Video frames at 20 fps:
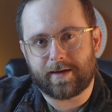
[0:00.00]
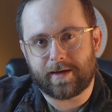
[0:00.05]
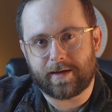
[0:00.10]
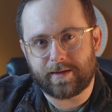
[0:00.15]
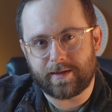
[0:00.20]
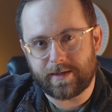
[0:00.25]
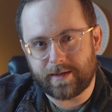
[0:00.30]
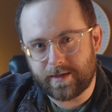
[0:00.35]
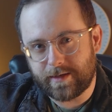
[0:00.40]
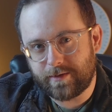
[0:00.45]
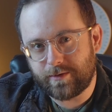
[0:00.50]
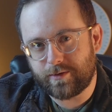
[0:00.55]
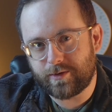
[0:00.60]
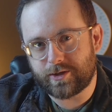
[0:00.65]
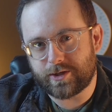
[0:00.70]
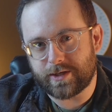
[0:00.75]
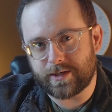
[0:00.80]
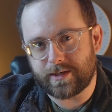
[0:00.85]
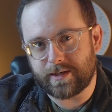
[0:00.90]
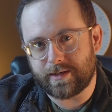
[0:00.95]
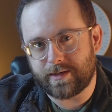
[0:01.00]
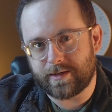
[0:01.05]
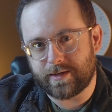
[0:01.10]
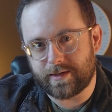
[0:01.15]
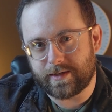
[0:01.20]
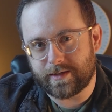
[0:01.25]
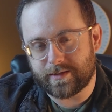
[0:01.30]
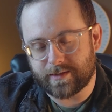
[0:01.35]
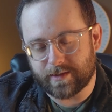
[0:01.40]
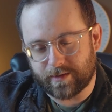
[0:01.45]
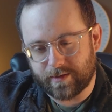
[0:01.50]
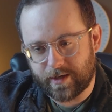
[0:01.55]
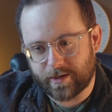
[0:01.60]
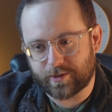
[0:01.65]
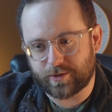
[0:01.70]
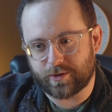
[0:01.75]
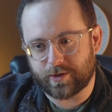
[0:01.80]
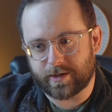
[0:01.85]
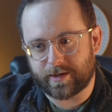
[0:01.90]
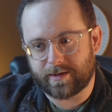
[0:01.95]
And the energy is
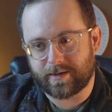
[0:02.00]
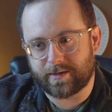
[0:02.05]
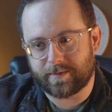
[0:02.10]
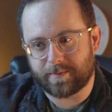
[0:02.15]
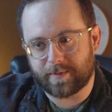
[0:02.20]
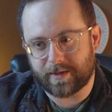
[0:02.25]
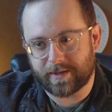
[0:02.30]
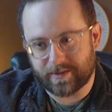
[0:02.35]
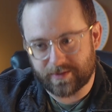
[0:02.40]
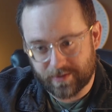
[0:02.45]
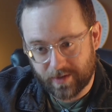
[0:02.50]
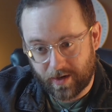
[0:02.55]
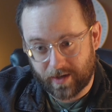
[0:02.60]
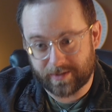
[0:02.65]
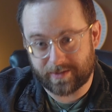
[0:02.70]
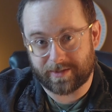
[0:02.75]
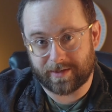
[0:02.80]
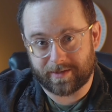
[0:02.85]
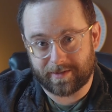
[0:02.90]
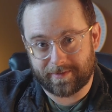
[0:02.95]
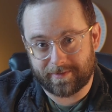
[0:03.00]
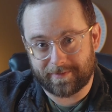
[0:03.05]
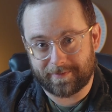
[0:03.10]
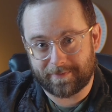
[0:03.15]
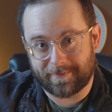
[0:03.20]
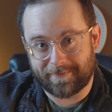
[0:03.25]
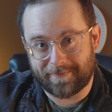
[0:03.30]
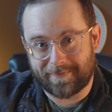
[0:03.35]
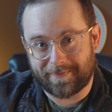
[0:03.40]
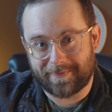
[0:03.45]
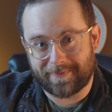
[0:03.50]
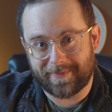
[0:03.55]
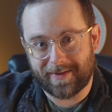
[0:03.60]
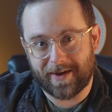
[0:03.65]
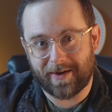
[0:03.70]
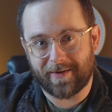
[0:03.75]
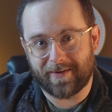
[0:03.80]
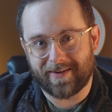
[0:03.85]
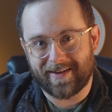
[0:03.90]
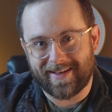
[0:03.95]
electric, but exhausting.
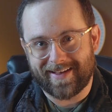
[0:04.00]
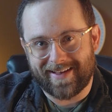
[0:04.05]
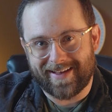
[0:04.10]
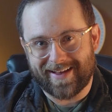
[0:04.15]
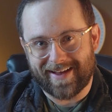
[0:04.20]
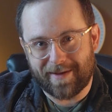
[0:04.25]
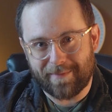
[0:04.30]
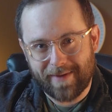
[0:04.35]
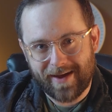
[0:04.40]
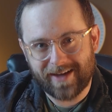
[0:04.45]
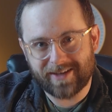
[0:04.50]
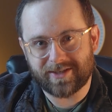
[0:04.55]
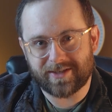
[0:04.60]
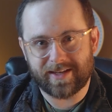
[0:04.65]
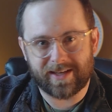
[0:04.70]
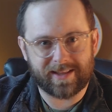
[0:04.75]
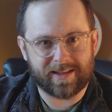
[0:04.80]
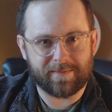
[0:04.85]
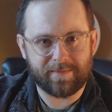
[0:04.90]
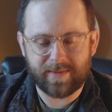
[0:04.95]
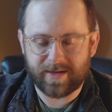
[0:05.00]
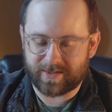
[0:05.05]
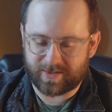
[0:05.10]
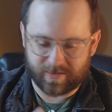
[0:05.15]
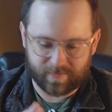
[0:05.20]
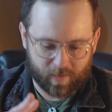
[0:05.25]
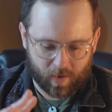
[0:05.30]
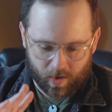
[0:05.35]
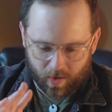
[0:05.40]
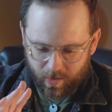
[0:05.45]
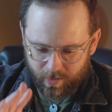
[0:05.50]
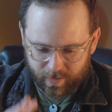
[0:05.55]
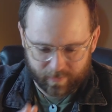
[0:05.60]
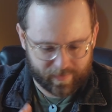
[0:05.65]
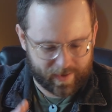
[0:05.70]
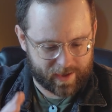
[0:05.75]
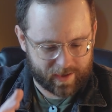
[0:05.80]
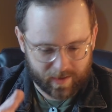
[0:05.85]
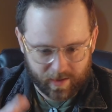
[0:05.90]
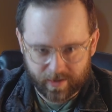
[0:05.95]
Now, imagine that in the midst of all of
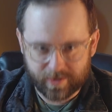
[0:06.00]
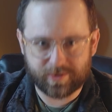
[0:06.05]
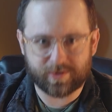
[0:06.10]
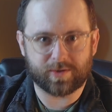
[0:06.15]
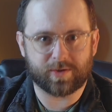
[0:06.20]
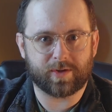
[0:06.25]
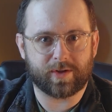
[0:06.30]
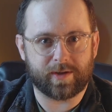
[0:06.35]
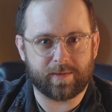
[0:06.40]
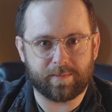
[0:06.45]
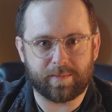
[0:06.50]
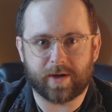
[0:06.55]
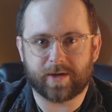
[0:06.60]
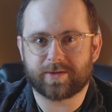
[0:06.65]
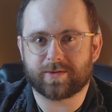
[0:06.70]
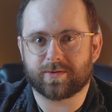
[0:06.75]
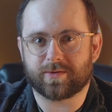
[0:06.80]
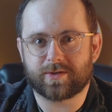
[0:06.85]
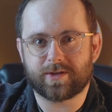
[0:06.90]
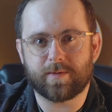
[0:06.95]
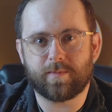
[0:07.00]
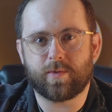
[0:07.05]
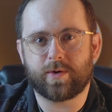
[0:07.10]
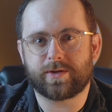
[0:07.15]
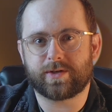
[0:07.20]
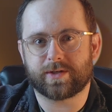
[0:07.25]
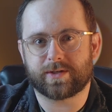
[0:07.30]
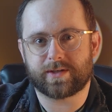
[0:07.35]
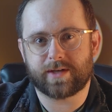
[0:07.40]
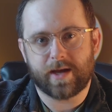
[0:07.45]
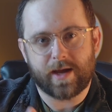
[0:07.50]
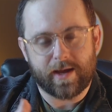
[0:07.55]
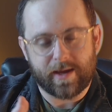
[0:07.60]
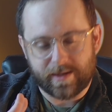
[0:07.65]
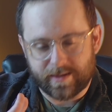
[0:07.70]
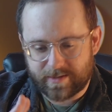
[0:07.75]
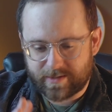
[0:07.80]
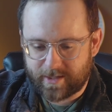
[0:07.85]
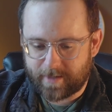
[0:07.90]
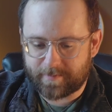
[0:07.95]
that hustle and bustle, someone just
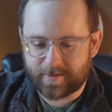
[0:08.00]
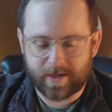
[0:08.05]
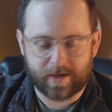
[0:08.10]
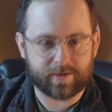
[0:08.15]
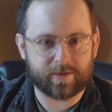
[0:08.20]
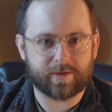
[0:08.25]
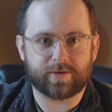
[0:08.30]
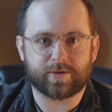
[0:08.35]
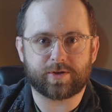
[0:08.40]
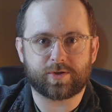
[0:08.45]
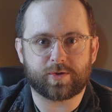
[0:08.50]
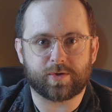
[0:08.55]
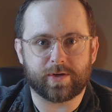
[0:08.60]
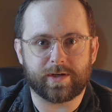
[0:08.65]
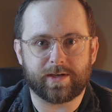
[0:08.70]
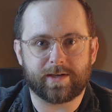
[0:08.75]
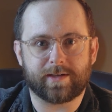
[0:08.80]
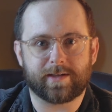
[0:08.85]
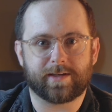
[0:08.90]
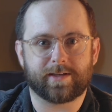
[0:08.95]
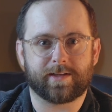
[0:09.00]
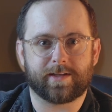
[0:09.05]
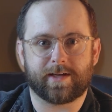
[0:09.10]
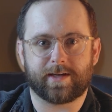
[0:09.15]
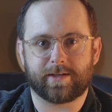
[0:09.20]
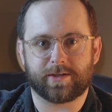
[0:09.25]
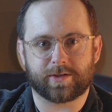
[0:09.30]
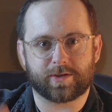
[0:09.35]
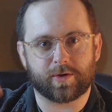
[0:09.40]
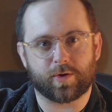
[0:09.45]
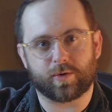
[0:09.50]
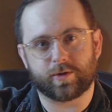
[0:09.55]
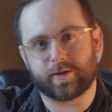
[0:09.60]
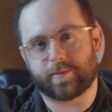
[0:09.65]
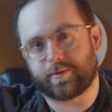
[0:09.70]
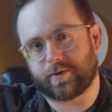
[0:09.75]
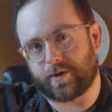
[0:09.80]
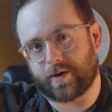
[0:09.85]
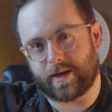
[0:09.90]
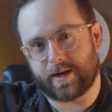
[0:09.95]
steps out into the street and they just hold
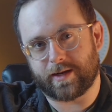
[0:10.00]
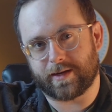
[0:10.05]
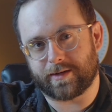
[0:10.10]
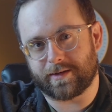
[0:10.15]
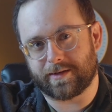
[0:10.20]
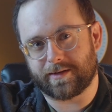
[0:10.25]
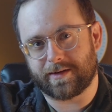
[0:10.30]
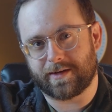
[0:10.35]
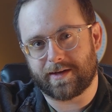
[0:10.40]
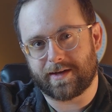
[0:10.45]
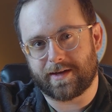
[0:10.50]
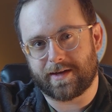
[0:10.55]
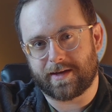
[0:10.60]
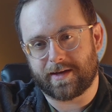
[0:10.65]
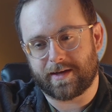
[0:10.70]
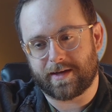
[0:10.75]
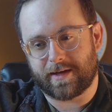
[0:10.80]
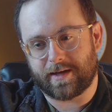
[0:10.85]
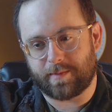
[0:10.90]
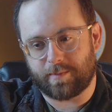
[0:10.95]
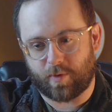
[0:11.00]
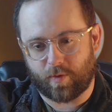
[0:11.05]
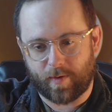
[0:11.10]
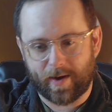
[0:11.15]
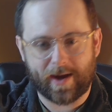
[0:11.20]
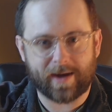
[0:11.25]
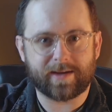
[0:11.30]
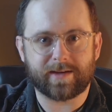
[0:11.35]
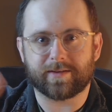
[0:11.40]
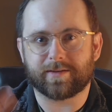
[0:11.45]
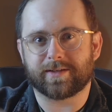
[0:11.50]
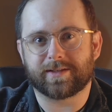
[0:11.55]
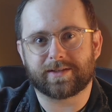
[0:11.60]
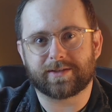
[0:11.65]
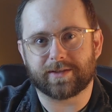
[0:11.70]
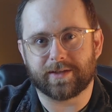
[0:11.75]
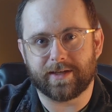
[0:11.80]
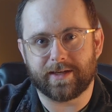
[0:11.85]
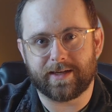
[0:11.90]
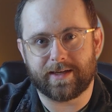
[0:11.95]
up their hand, and
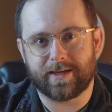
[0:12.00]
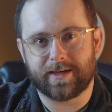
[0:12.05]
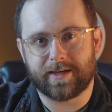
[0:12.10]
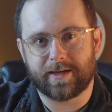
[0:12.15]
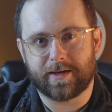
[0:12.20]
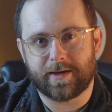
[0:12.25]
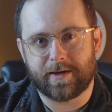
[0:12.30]
miraculously,